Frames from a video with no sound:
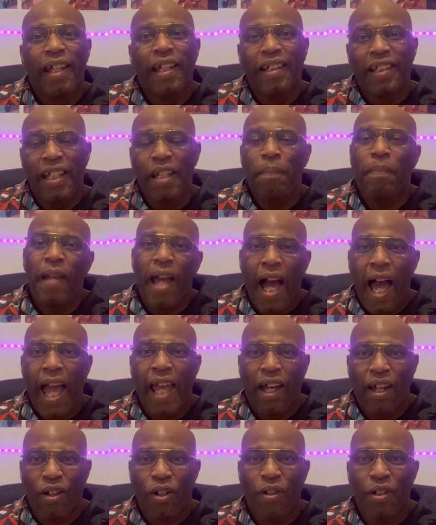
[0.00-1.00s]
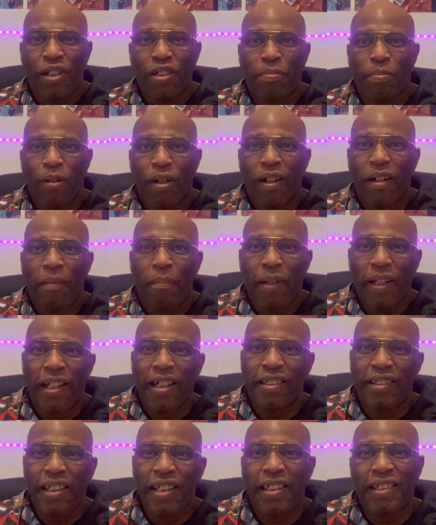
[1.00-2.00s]
keep your eye out on this book
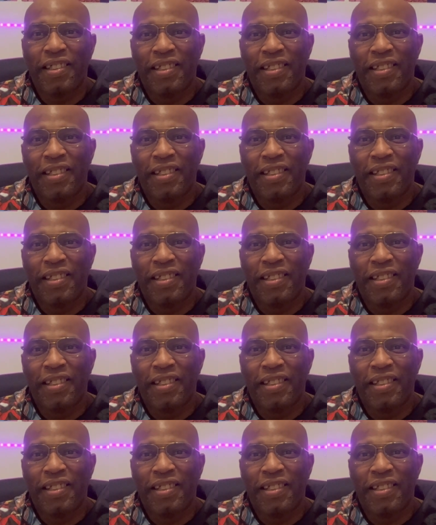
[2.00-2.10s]
because it is